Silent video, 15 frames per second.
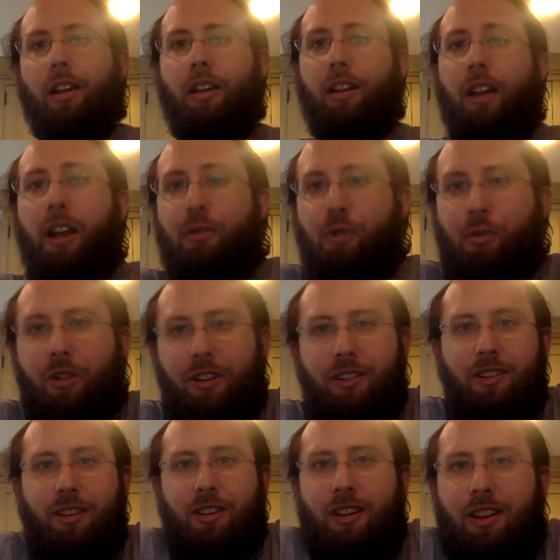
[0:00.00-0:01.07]
Hey everyone.
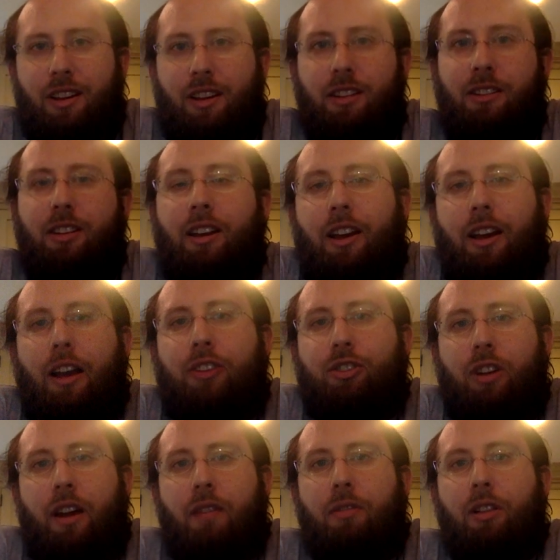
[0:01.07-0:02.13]
Today I
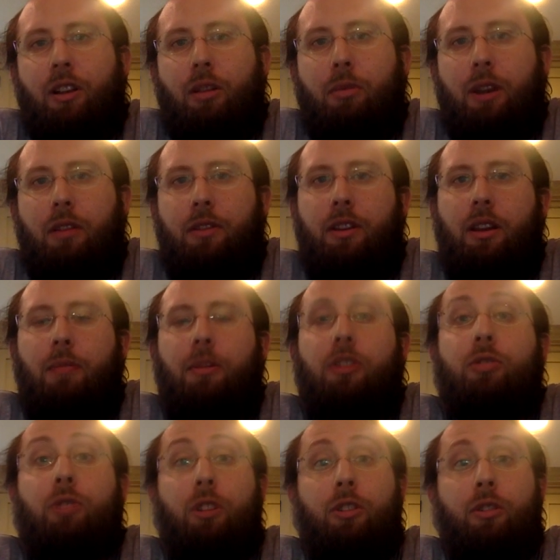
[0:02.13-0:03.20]
actually have a little bit of a
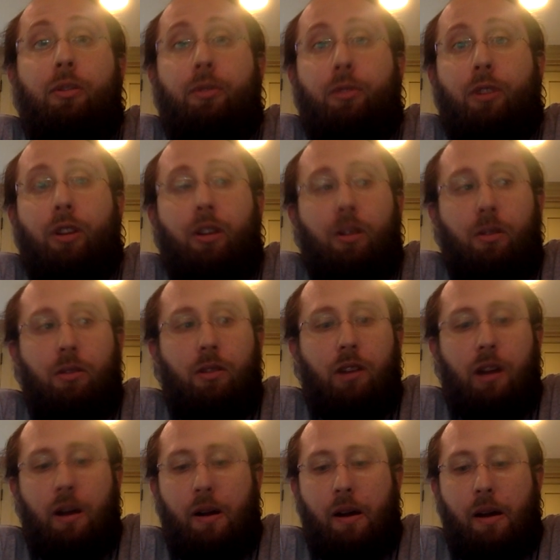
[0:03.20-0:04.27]
demonstration for you.
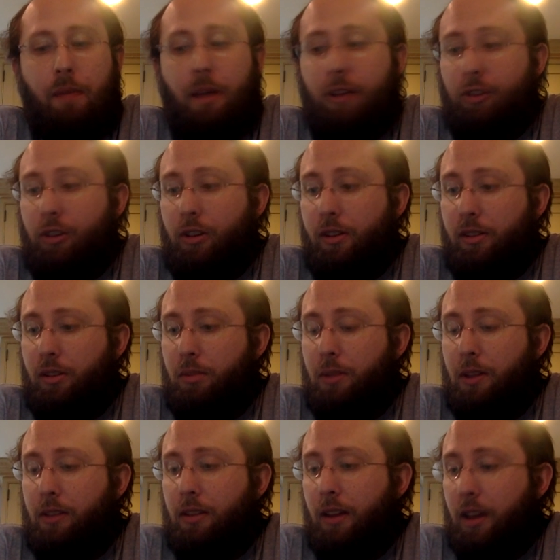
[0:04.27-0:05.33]
I'm actually going to
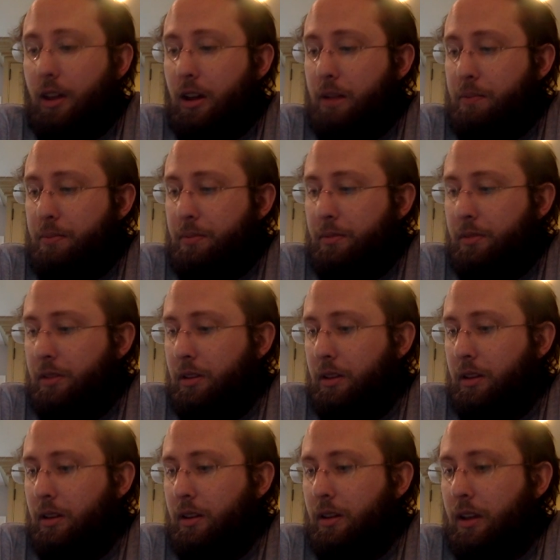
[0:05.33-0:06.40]
be setting up
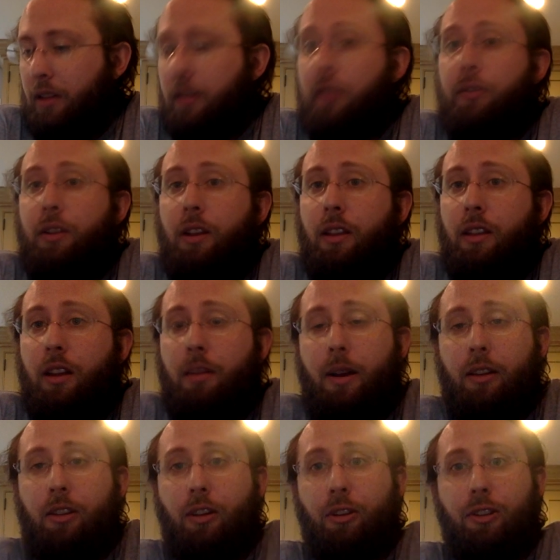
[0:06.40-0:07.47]
the activity that I'm
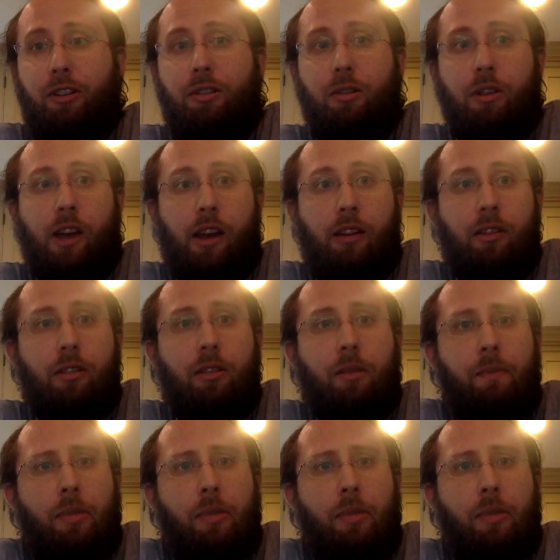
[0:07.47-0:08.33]
asking you to do next.